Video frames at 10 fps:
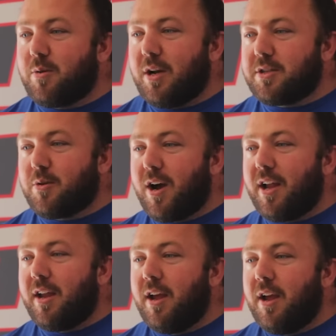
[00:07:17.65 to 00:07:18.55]
squat,
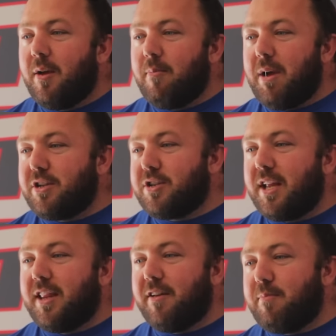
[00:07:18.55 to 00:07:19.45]
squat, bench,
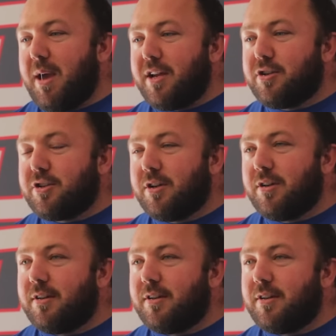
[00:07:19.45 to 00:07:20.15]
deadlift, bench,